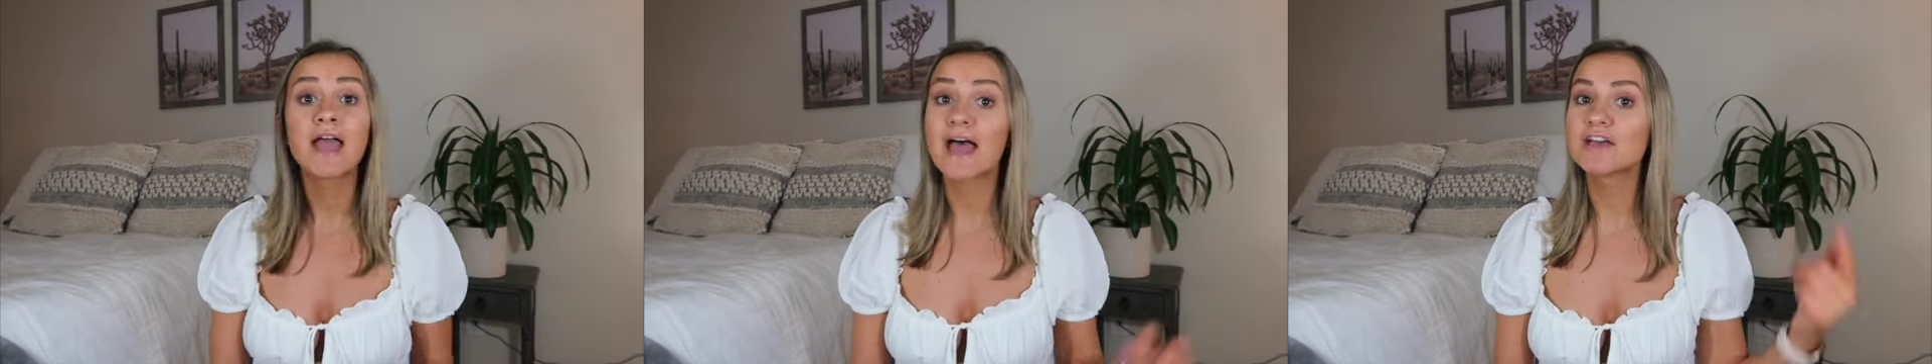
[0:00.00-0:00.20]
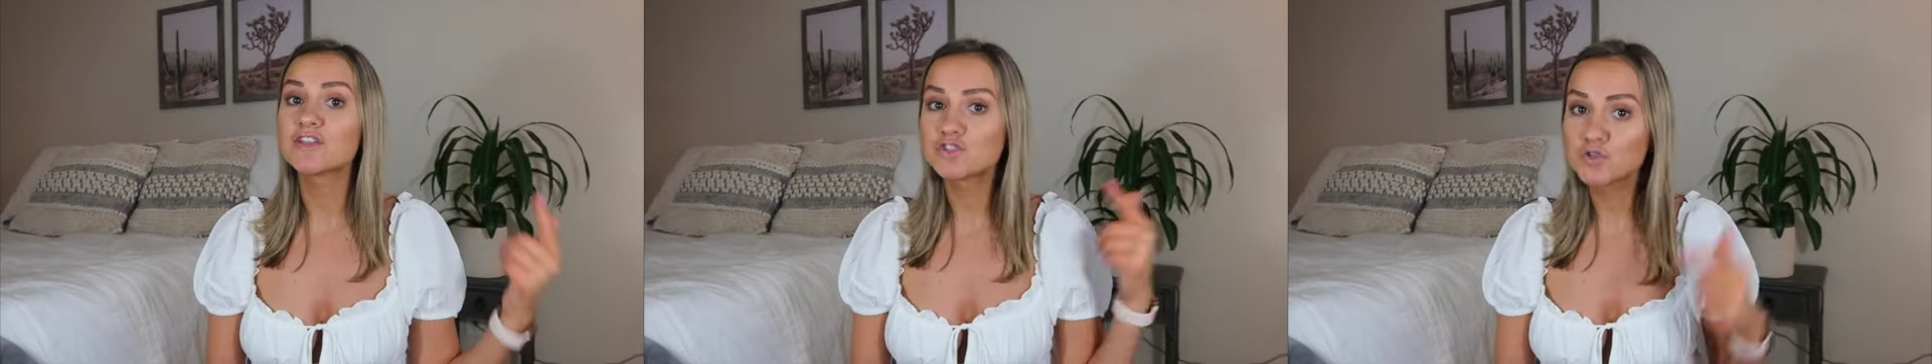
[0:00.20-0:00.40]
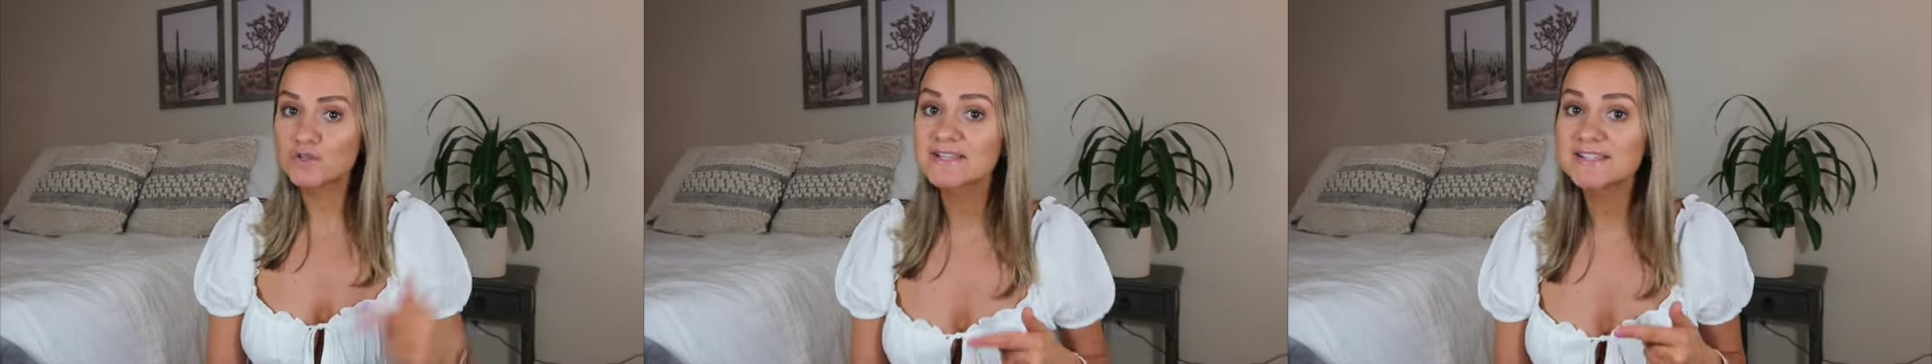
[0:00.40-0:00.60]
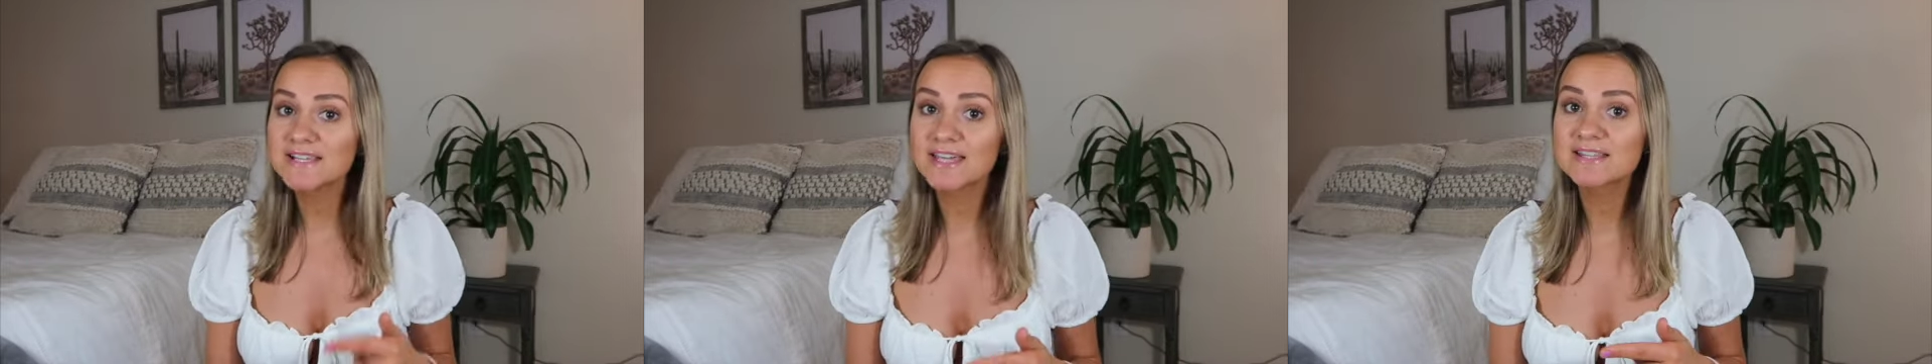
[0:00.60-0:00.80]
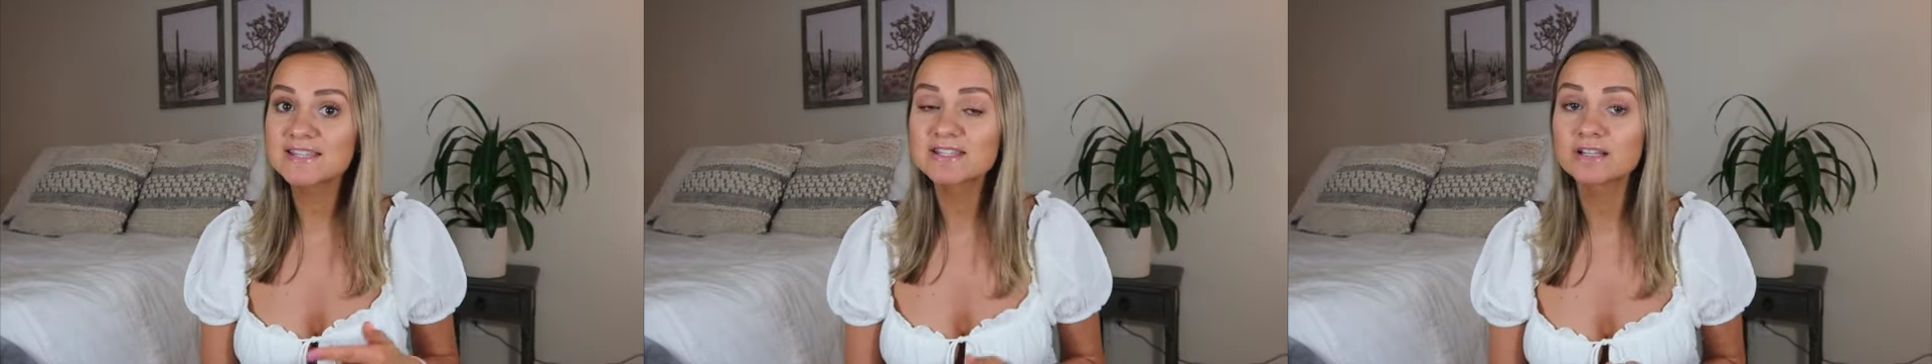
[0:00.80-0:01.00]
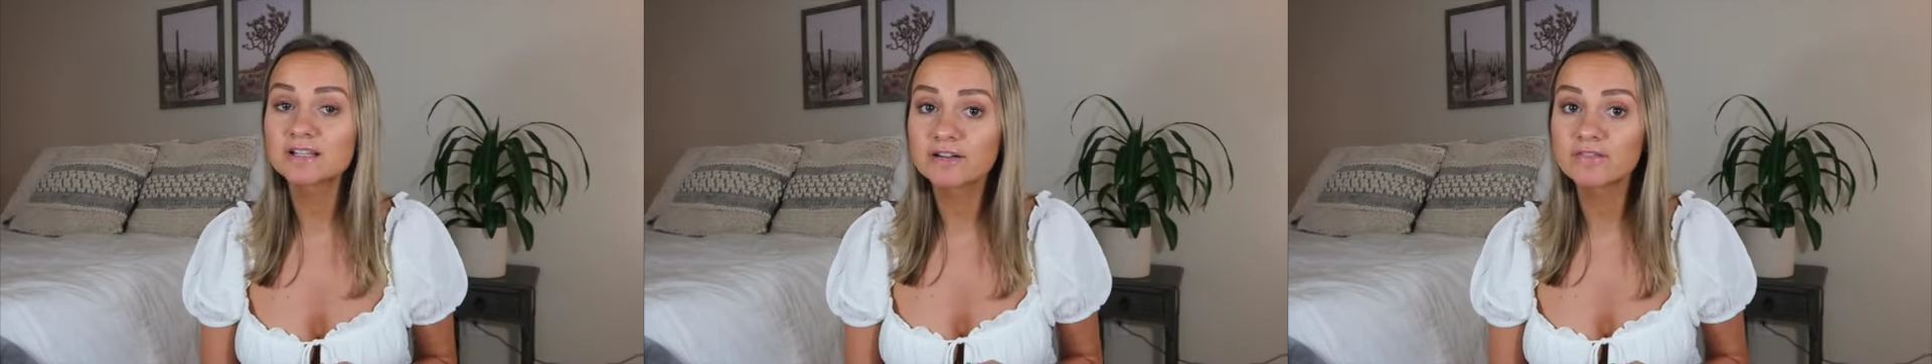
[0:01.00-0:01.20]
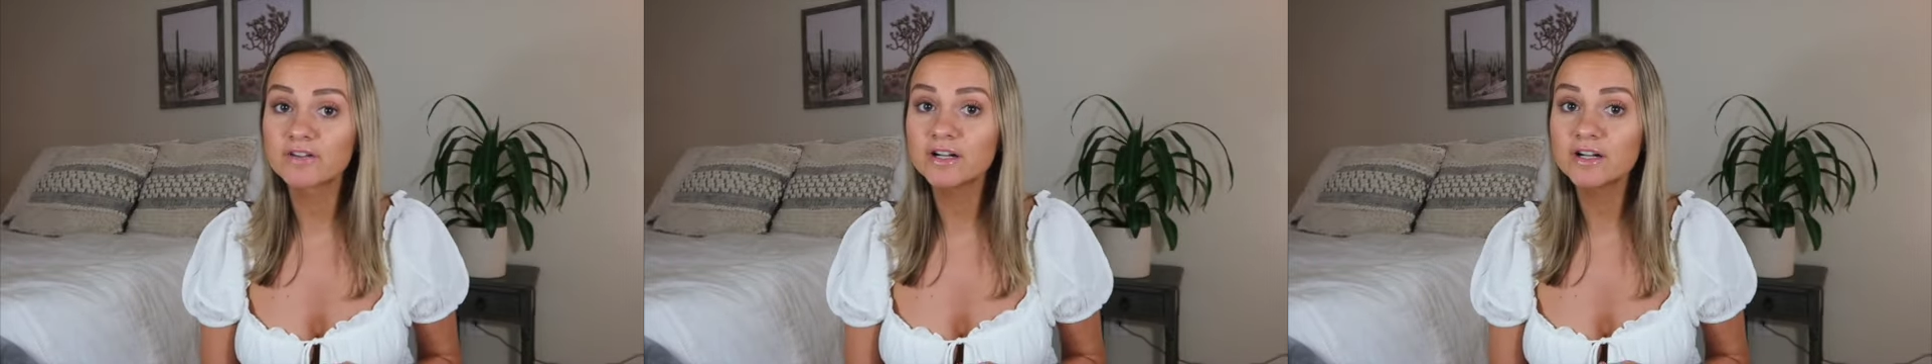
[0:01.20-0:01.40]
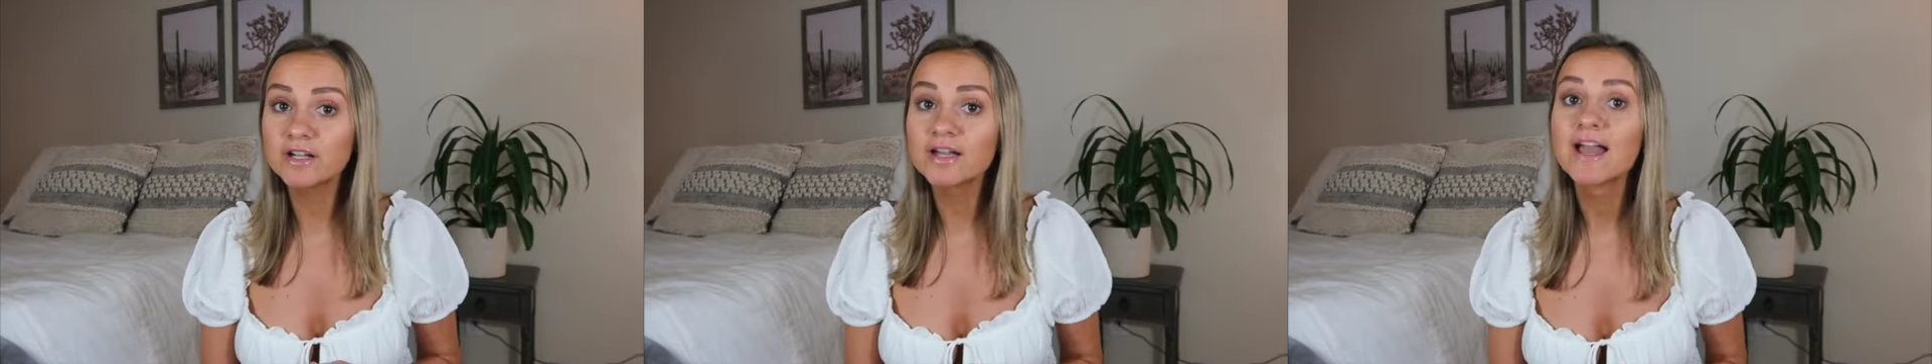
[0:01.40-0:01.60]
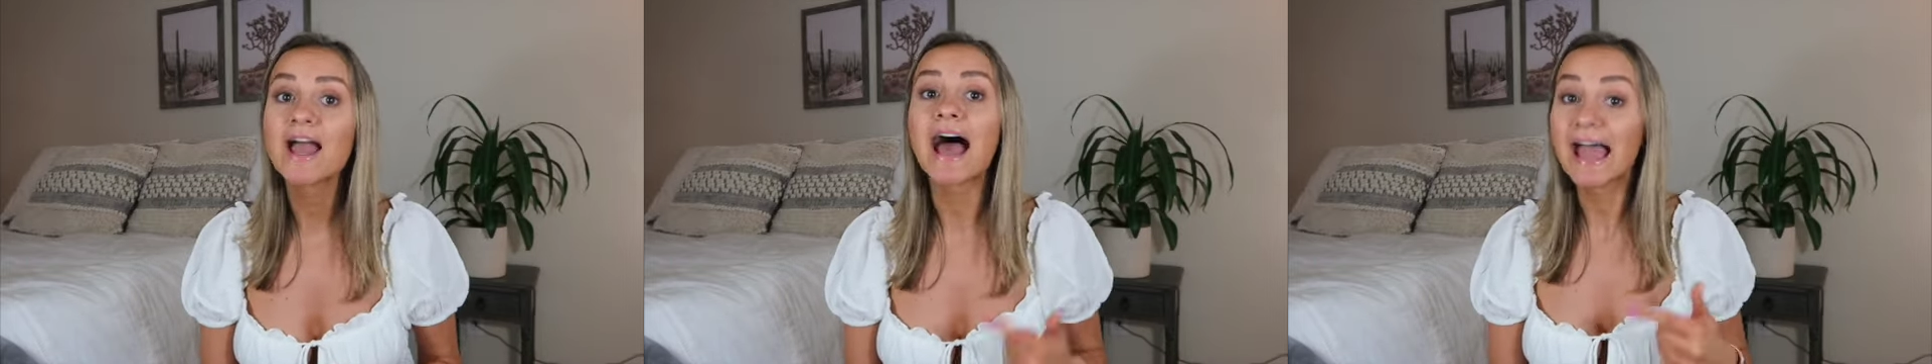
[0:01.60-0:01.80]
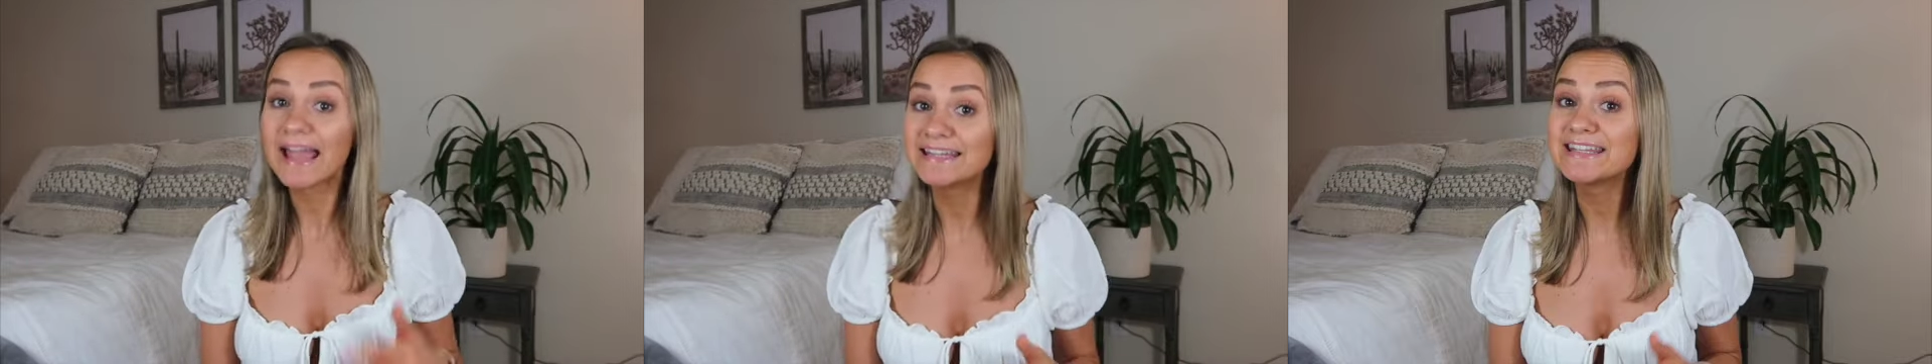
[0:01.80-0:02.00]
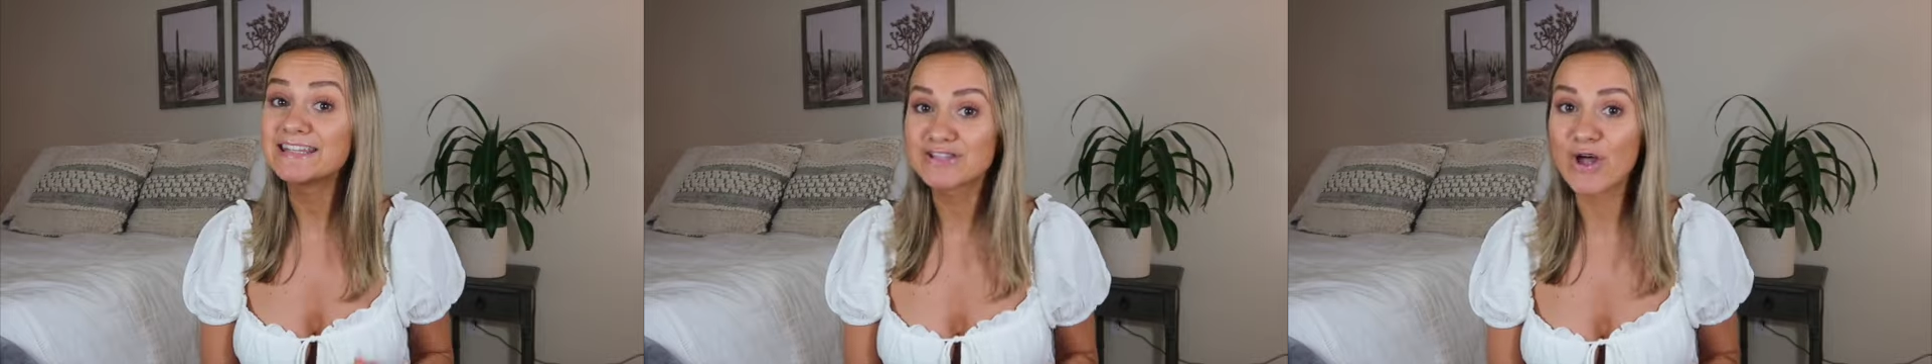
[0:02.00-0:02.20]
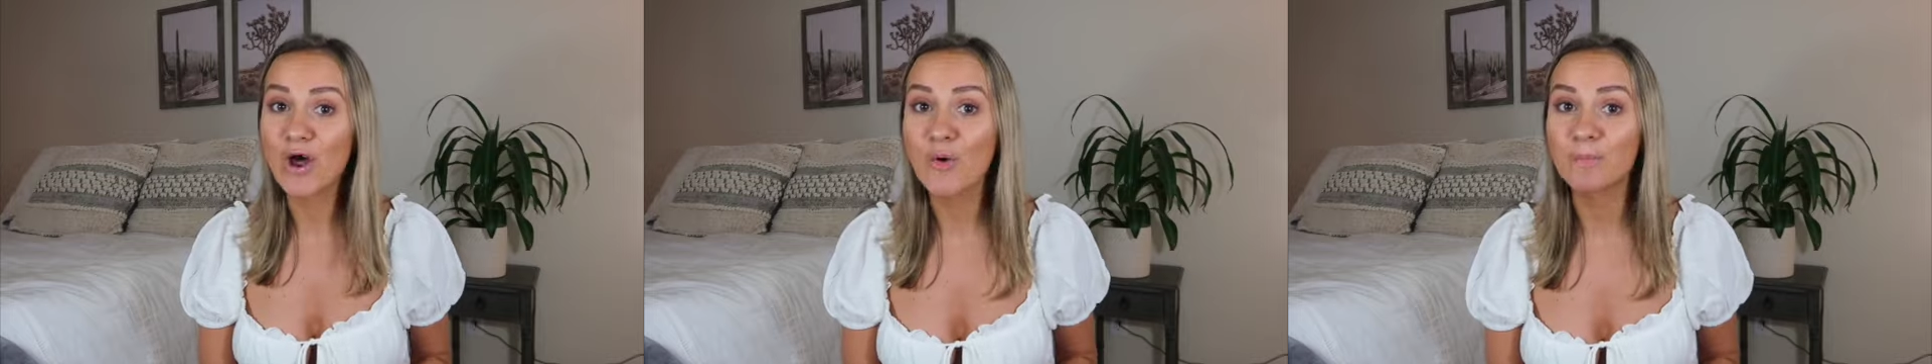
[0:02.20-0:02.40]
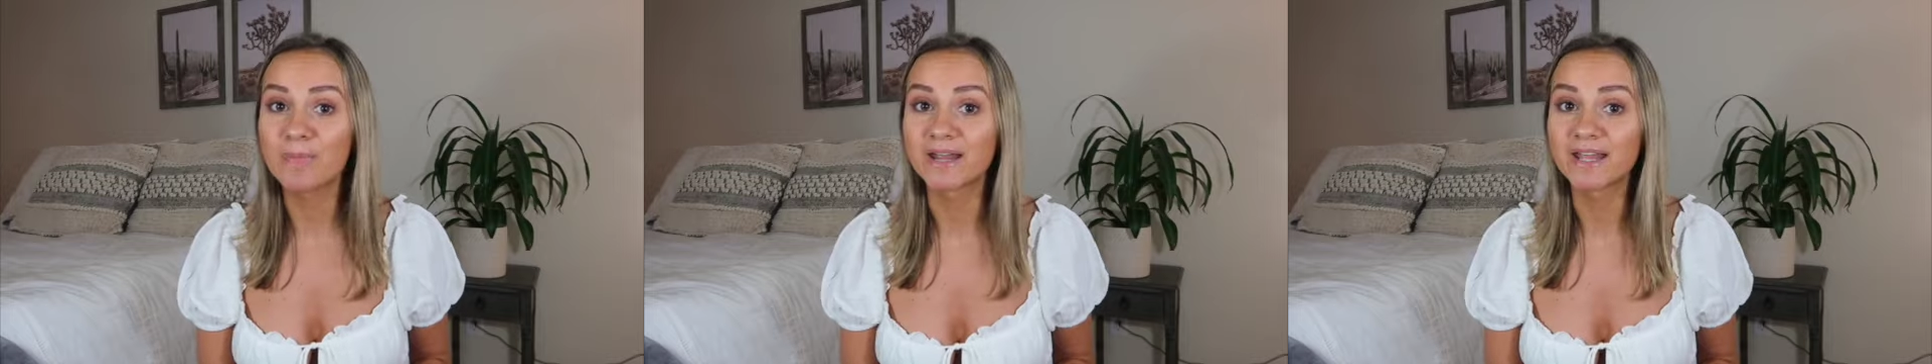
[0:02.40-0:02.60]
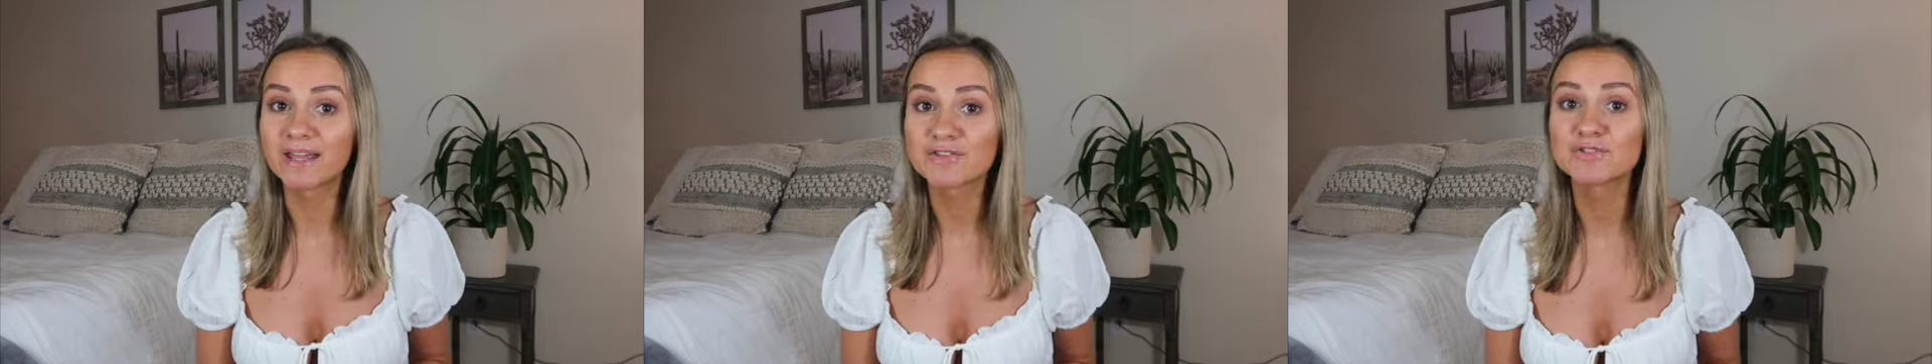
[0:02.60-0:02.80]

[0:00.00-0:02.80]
As soon as it gets delivered, I need to open it.